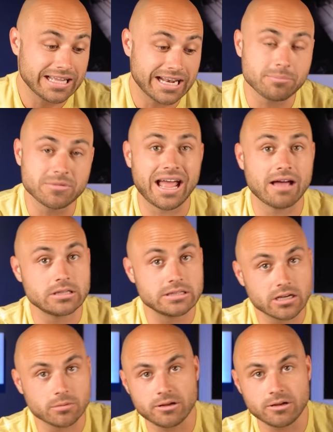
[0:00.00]
and I'm going to have a
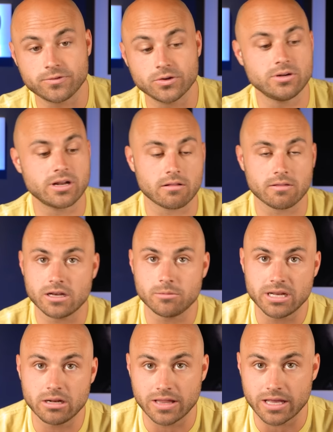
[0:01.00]
little food and a little
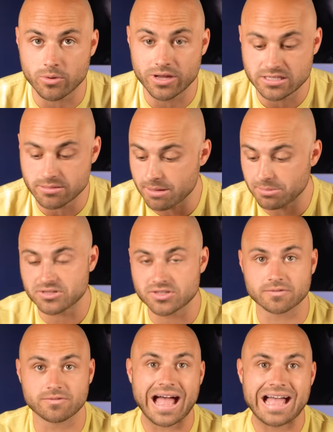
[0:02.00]
bit of liquid to be able to
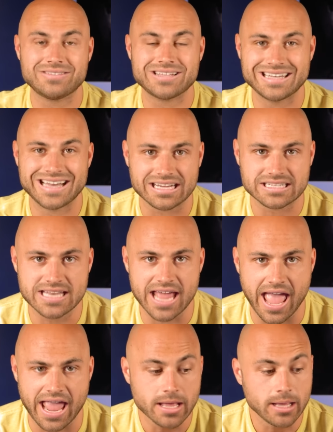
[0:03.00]
survive to the next
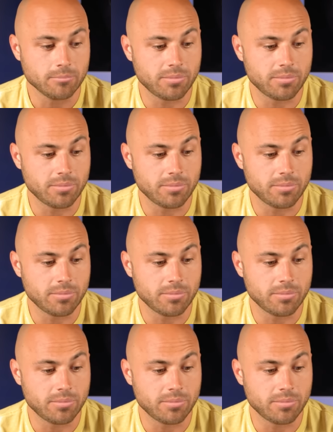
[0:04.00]
day.